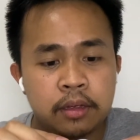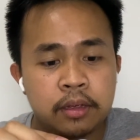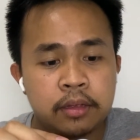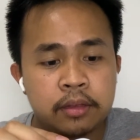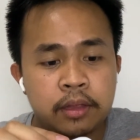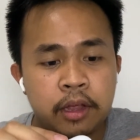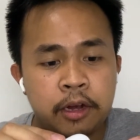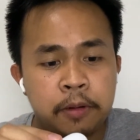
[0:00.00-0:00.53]

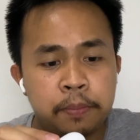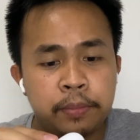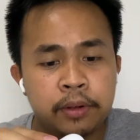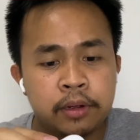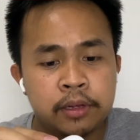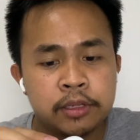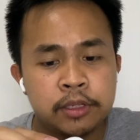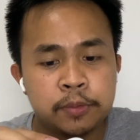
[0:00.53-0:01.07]
The
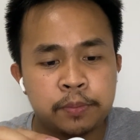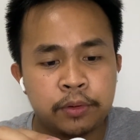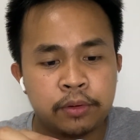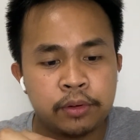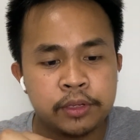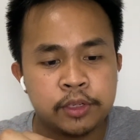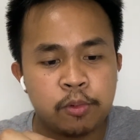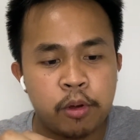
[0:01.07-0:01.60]
AirPods Pro
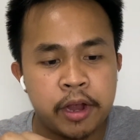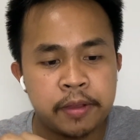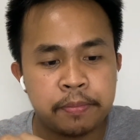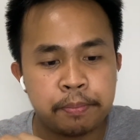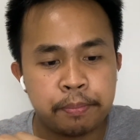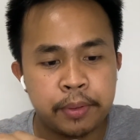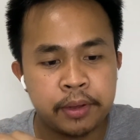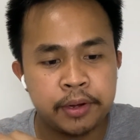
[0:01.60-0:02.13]
is quite
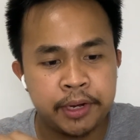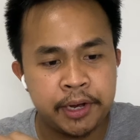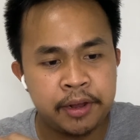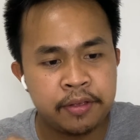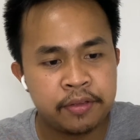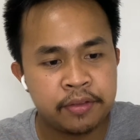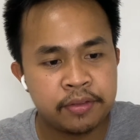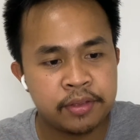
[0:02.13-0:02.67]
bigger
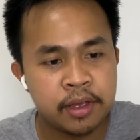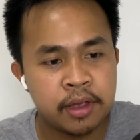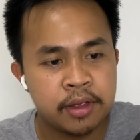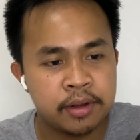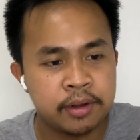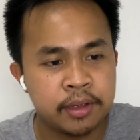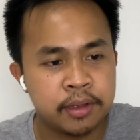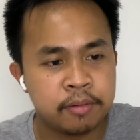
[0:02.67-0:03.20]

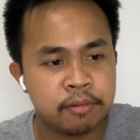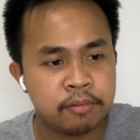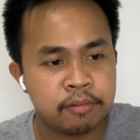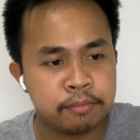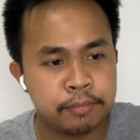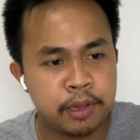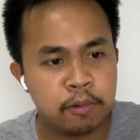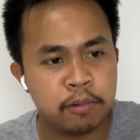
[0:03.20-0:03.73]
than the
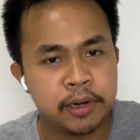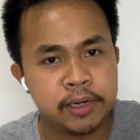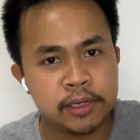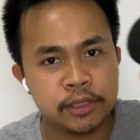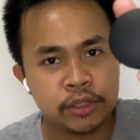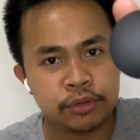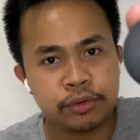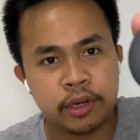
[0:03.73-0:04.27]
Mi
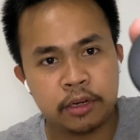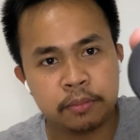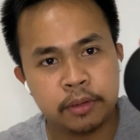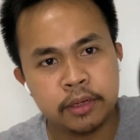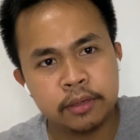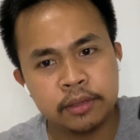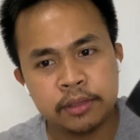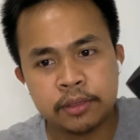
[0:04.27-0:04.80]
Wireless
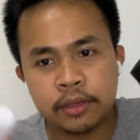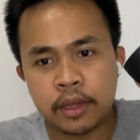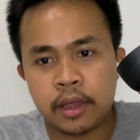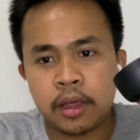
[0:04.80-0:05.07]
earbuds,